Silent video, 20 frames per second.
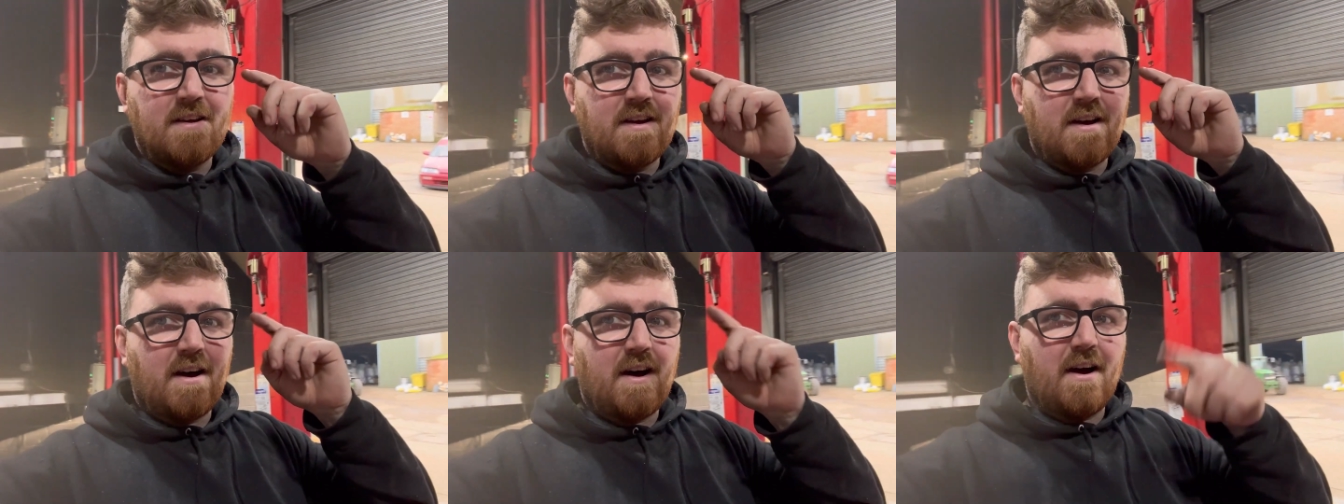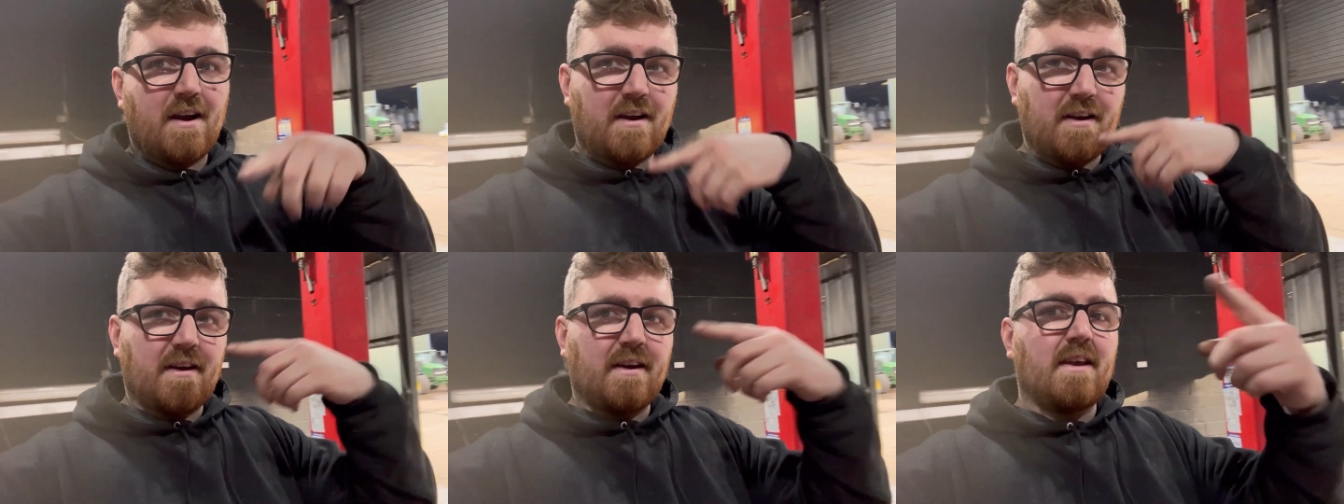I
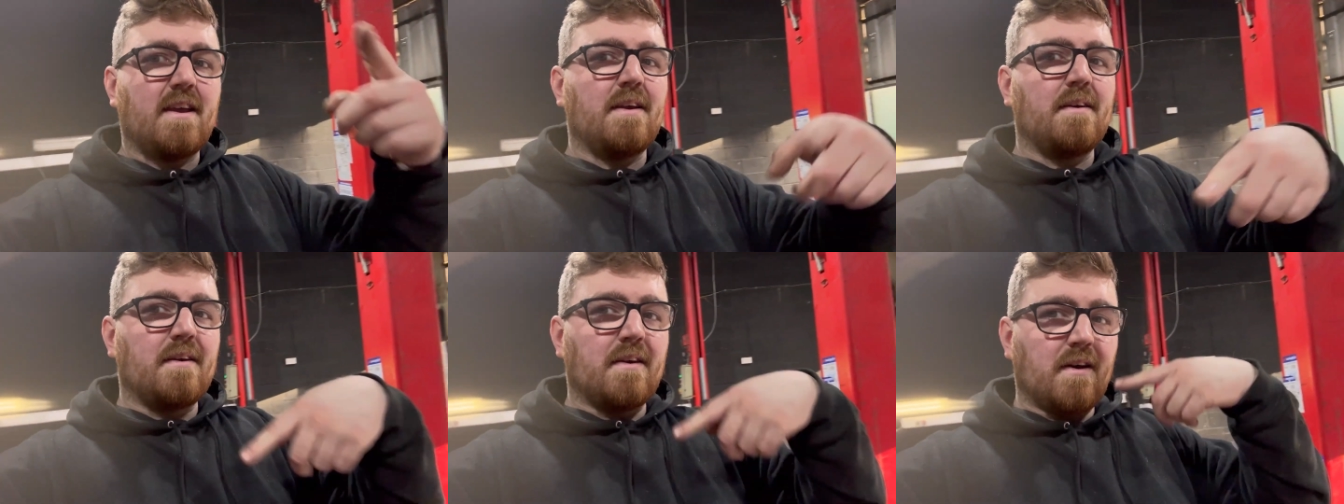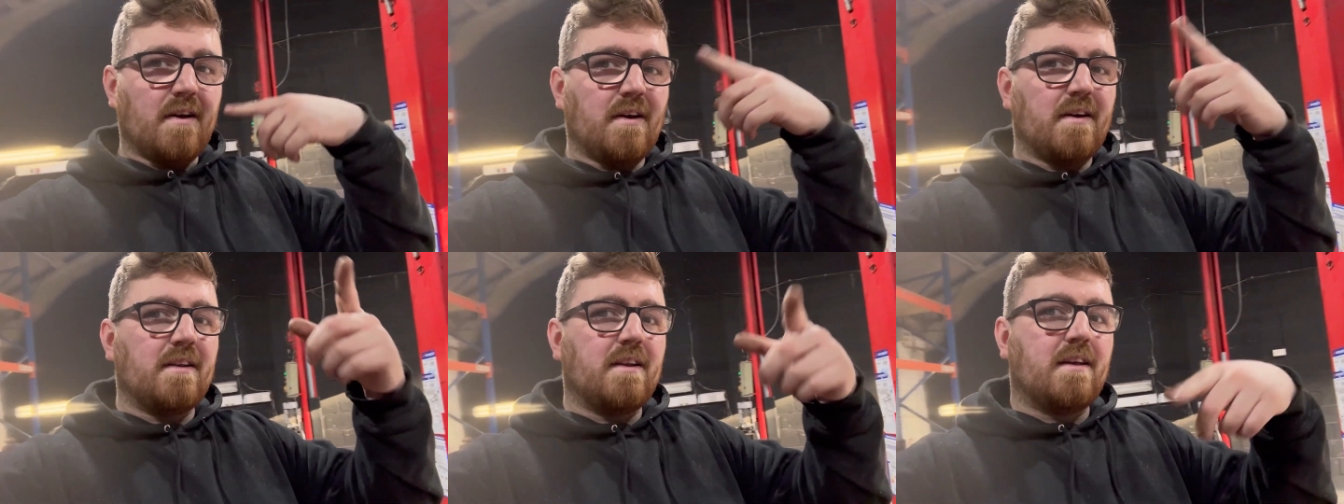can keep
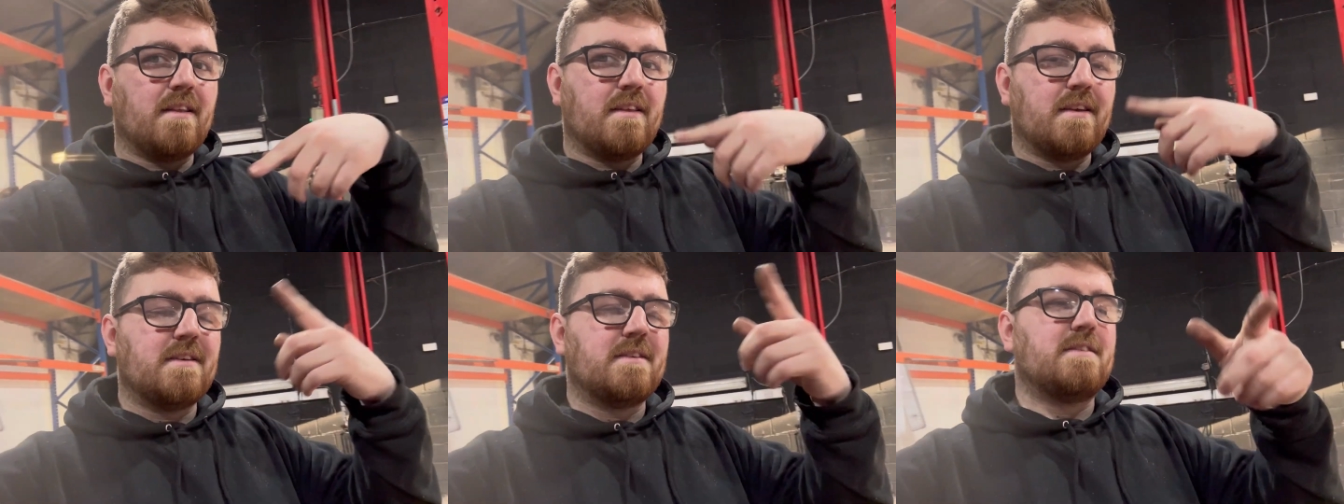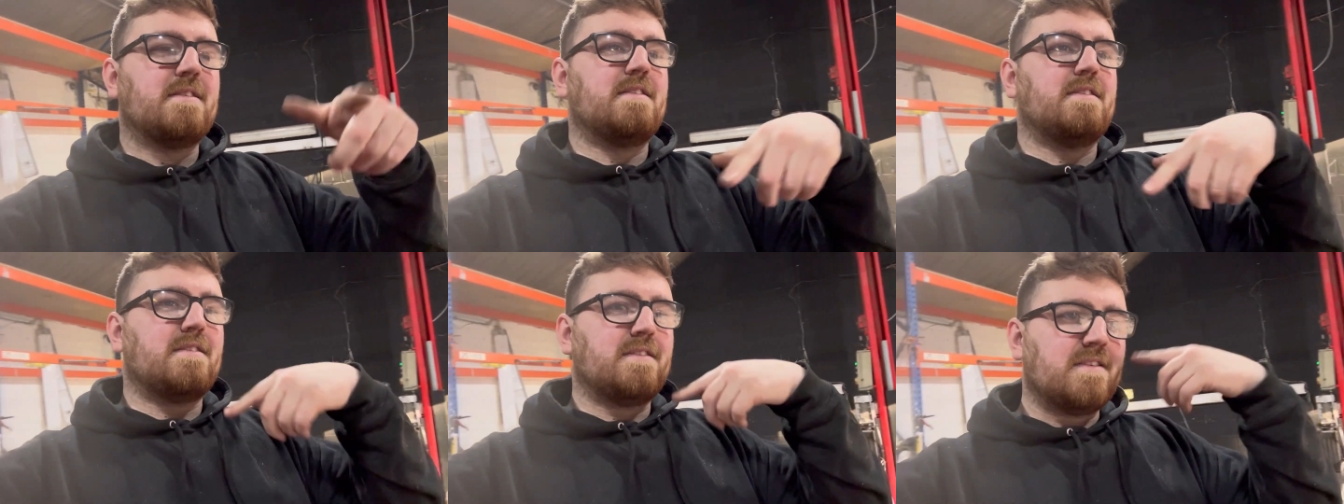going like
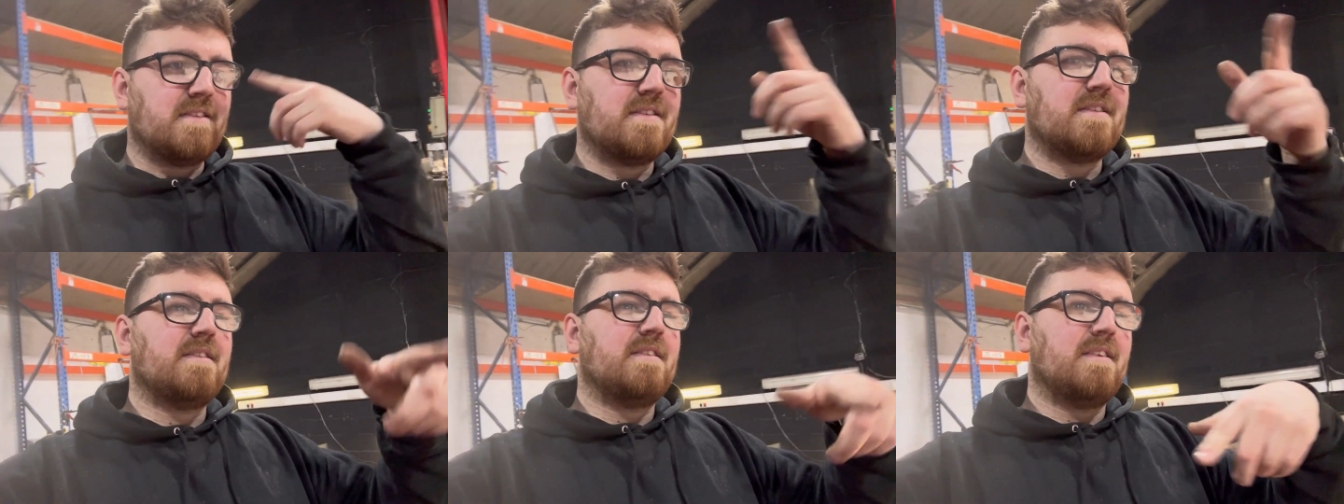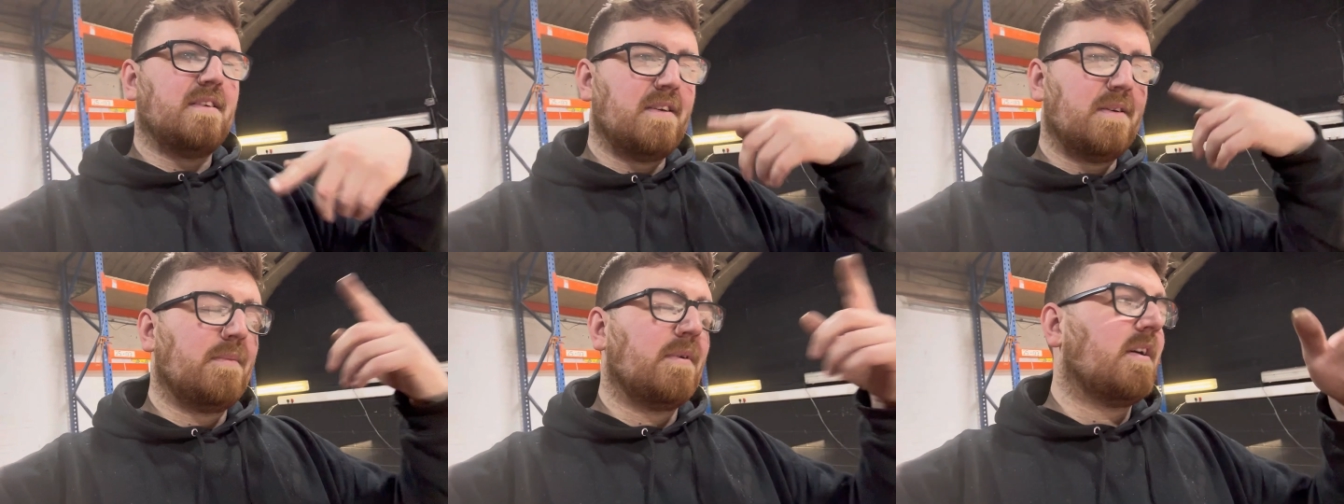this.
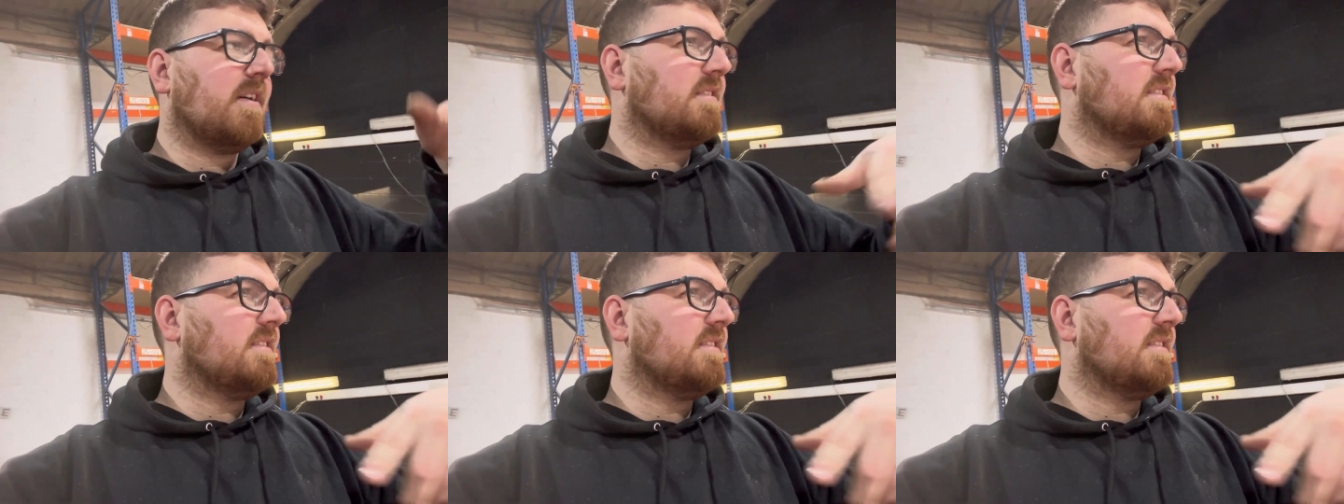Because